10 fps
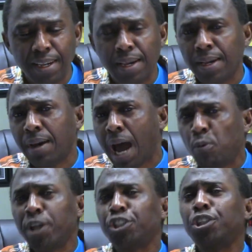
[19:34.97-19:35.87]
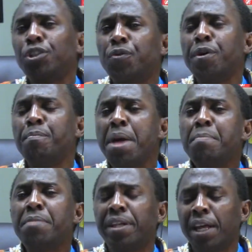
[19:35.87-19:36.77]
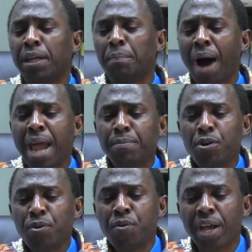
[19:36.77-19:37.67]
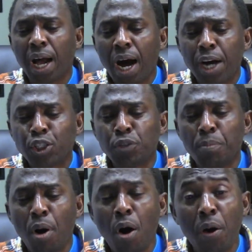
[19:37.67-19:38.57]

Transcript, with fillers: I want you to remember that the Bible records more